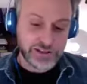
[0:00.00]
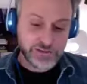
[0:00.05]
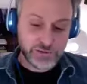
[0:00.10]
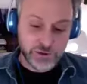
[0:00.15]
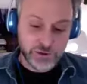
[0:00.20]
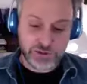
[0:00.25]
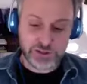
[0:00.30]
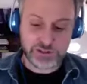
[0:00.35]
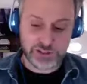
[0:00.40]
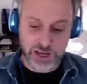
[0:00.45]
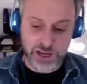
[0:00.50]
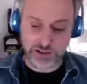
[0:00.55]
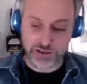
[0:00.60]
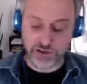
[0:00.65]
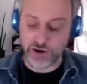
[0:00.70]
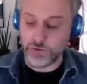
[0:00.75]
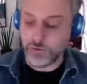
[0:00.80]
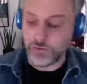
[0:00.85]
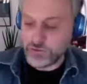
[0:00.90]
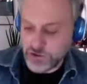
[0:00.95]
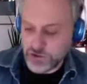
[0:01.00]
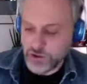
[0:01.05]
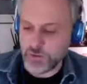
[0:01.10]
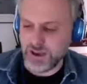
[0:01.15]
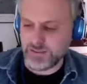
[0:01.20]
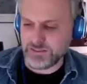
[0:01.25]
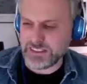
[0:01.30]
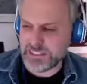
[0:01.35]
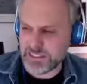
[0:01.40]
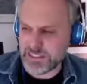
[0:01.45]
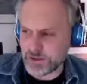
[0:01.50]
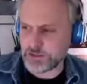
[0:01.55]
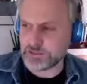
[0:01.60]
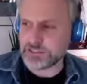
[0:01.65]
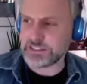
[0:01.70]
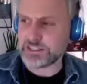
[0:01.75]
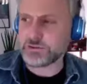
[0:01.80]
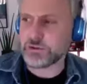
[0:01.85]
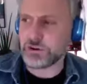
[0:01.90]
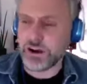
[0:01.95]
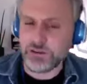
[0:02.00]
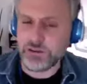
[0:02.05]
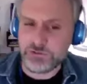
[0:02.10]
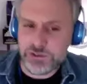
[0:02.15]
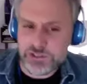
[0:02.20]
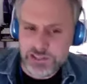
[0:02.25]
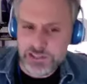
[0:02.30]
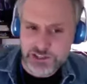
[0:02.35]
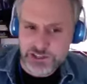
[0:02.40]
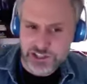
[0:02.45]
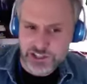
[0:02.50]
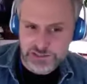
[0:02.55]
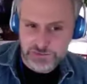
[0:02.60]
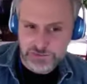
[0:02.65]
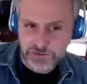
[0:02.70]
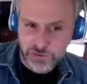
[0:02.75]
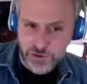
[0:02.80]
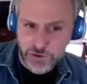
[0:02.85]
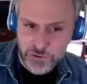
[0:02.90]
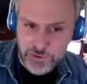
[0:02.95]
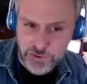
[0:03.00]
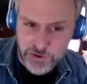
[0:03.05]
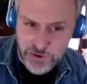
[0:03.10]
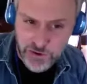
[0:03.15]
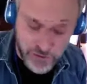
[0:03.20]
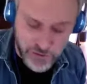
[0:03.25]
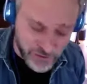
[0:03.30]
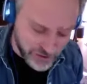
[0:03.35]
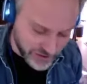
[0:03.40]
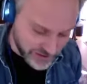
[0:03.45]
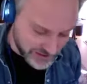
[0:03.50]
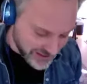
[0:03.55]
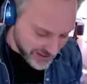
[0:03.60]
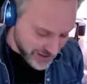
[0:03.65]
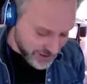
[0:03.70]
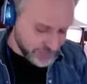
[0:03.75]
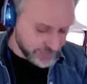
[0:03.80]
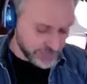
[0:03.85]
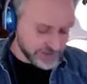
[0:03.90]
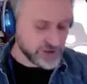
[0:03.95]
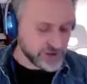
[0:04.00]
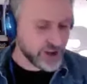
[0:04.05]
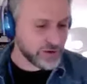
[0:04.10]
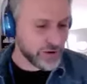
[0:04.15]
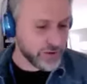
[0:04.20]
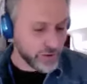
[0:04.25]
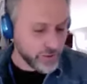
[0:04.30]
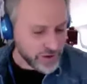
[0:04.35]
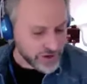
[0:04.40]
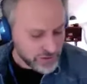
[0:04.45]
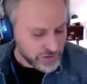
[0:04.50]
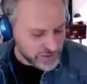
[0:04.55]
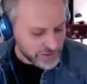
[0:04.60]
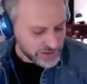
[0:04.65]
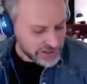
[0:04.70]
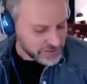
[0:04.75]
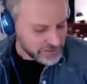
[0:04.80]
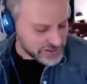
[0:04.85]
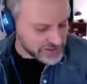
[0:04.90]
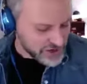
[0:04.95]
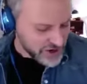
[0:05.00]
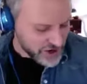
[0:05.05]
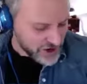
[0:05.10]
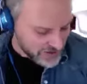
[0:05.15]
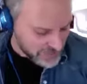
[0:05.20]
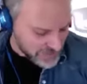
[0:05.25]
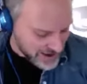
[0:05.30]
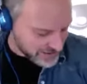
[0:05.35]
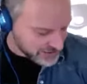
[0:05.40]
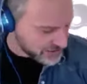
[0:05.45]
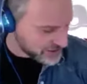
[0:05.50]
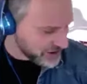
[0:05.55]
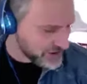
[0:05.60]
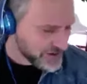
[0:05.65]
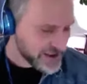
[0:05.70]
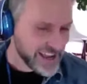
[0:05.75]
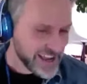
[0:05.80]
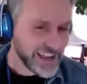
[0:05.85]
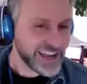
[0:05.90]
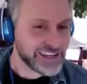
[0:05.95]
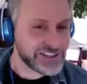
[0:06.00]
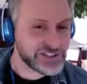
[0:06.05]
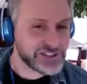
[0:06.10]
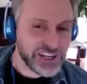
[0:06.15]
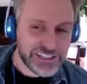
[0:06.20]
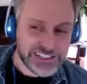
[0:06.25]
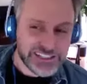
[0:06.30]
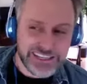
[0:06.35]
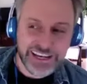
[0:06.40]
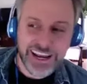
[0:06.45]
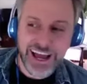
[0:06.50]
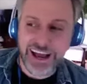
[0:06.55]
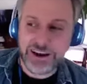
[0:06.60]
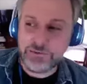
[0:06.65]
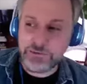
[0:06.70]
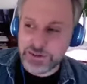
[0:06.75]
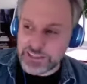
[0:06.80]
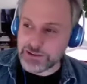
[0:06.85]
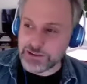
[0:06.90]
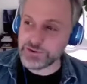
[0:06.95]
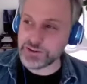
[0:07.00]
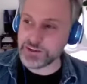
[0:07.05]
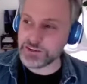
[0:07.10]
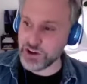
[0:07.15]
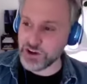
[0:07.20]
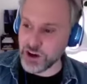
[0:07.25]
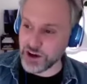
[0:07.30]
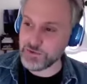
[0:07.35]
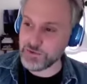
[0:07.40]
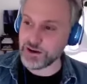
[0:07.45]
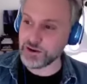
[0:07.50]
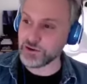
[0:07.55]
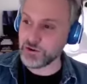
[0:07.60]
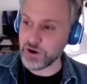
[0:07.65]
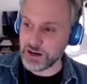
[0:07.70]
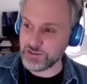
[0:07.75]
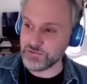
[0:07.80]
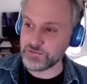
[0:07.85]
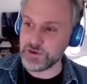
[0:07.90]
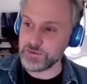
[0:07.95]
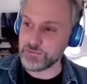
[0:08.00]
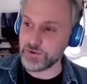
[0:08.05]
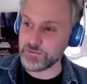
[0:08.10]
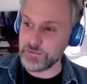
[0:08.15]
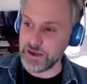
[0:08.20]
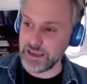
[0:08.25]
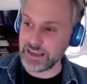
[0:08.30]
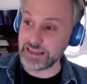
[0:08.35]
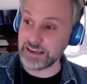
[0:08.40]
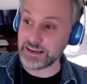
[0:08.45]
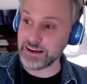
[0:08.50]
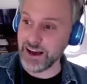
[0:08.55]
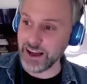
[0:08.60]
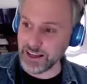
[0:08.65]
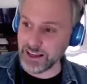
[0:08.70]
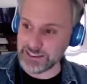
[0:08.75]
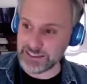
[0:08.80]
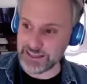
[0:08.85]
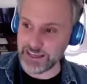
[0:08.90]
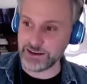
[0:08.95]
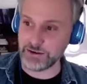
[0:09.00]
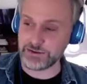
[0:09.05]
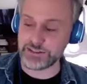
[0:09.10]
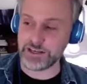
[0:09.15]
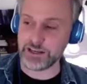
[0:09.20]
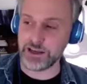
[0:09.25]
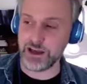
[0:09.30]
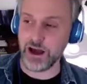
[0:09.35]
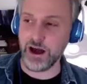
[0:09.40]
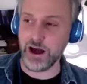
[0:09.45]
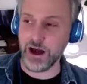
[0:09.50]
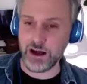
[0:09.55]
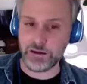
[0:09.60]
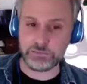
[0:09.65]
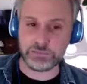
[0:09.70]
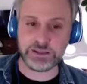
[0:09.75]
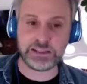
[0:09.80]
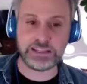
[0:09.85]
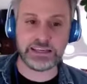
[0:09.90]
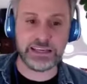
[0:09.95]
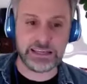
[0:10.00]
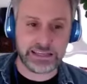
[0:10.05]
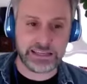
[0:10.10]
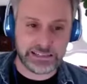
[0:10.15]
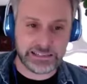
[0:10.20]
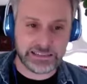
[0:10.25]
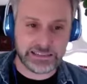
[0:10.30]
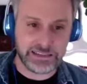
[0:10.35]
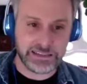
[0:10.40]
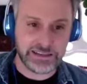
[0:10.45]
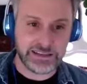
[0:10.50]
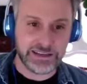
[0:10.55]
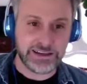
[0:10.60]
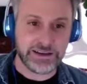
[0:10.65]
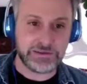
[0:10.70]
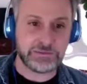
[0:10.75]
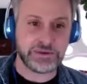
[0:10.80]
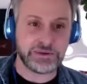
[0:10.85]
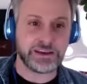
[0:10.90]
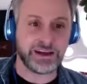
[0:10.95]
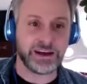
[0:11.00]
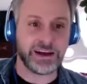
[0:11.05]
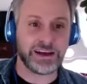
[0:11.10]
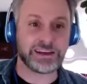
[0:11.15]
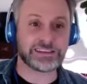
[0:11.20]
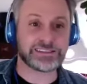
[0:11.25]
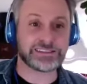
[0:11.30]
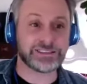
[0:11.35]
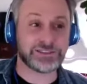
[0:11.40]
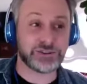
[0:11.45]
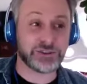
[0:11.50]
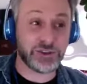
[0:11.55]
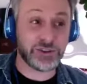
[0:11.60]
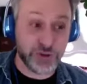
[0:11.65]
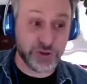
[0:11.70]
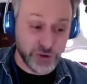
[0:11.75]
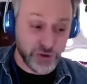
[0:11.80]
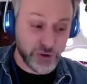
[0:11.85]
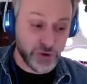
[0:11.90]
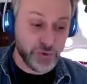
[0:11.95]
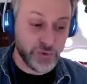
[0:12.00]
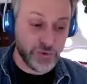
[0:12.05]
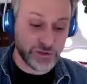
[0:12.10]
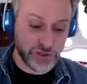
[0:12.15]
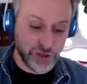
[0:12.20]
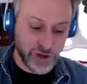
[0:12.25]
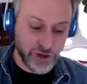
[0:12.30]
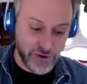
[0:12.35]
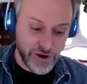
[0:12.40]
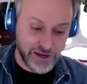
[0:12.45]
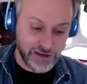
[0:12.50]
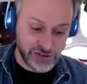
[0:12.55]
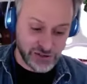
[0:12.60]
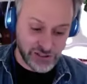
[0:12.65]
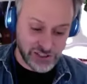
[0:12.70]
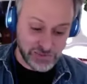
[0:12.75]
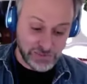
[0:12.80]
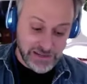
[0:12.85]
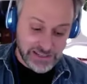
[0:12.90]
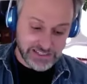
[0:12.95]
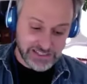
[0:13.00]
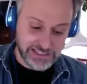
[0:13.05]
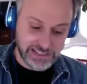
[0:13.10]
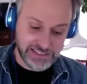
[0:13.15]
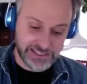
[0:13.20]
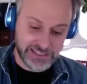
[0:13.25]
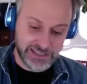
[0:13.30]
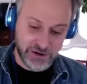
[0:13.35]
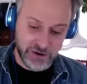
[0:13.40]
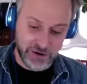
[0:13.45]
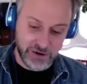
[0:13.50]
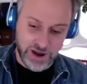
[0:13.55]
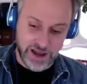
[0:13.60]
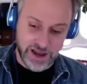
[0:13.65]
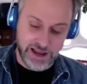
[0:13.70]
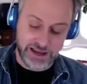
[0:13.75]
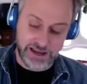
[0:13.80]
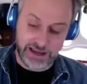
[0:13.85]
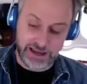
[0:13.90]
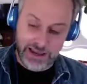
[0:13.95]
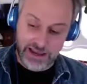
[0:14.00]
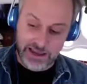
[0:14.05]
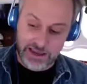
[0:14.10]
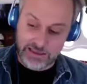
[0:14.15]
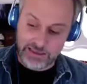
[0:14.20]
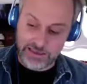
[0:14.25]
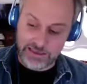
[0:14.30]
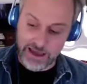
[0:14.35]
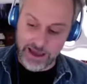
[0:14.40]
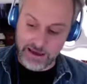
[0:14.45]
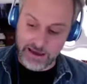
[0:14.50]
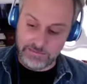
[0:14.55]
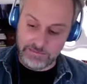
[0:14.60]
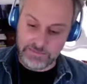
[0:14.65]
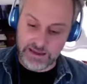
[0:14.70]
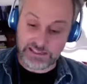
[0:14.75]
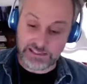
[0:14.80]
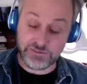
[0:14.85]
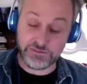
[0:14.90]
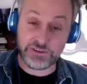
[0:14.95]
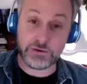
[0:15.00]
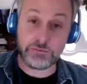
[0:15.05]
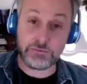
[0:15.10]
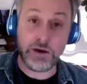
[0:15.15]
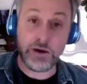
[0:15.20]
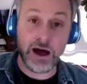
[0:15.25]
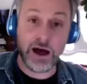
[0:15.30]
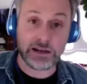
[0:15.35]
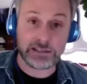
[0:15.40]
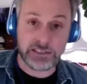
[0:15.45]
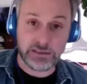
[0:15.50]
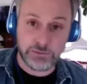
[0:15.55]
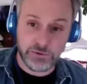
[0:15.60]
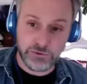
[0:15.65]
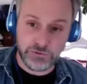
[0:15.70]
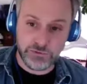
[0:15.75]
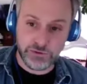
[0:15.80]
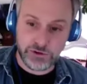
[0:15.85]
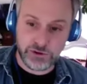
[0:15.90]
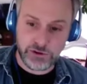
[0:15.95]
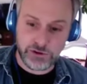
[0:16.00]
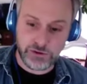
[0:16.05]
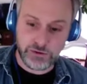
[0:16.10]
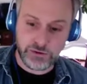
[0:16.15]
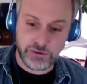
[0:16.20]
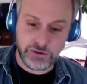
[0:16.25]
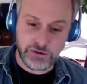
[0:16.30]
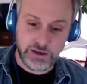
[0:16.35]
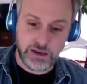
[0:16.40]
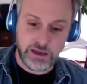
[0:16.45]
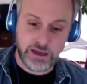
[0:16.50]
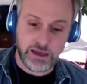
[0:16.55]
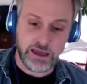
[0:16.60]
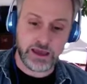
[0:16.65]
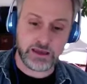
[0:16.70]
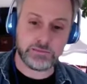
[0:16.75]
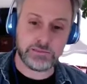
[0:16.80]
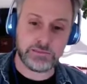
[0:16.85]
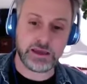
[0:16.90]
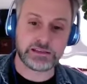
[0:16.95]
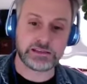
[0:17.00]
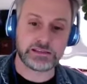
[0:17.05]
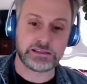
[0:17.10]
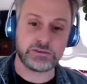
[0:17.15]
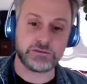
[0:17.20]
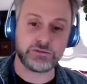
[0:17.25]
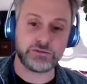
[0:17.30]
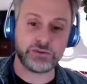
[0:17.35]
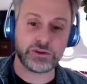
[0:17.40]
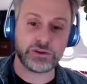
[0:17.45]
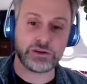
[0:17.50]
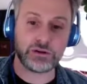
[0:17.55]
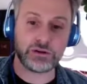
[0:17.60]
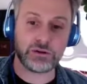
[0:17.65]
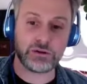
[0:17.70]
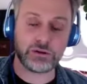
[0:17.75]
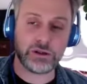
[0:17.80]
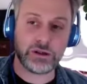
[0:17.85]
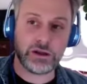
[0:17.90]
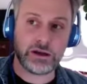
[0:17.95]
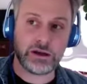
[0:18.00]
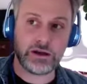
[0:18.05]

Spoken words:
spoke to Jen, we have these little secret conversations before we record where we talk about, well, what do we really want to talk about, And Jen said, I really want to talk about creative people making content. And I was like, oh, please, because you will know how to speak to this in a way that makes it feel possible for you and makes it feel